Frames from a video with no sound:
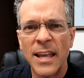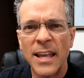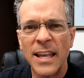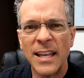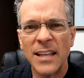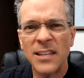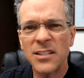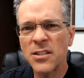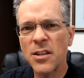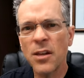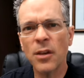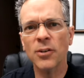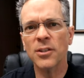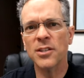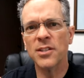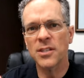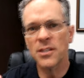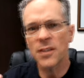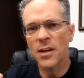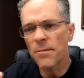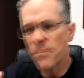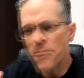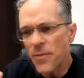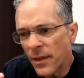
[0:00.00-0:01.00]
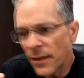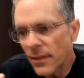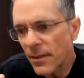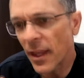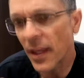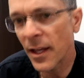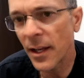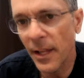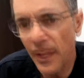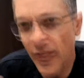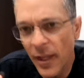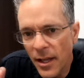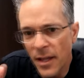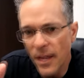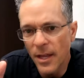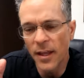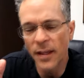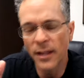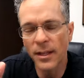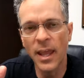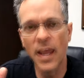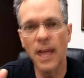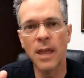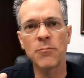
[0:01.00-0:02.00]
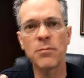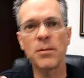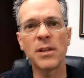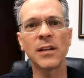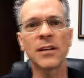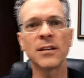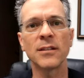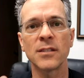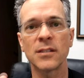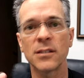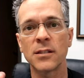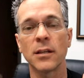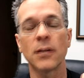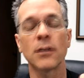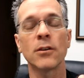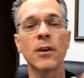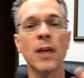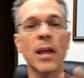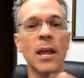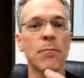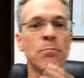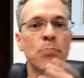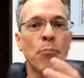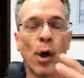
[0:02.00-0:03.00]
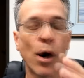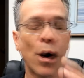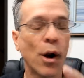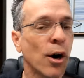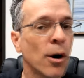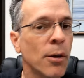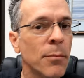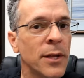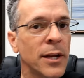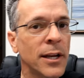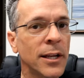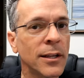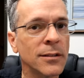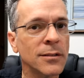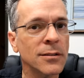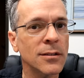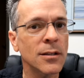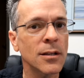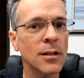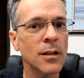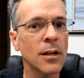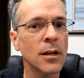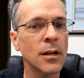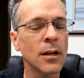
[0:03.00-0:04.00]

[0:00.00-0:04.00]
Is there something that can be considered a permanent